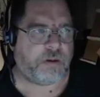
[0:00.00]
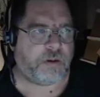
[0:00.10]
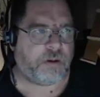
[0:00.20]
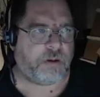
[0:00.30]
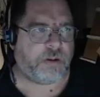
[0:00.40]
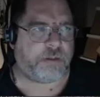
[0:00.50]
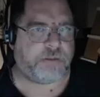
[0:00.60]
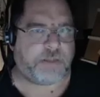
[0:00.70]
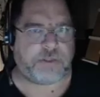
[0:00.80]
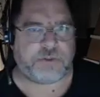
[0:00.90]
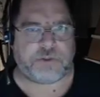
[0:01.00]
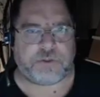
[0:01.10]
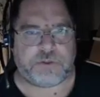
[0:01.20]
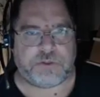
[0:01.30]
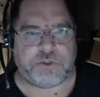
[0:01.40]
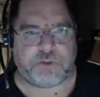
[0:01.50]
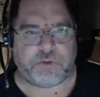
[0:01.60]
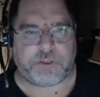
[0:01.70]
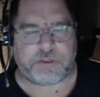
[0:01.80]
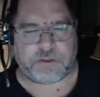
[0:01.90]
alright so that should do
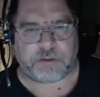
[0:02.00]
it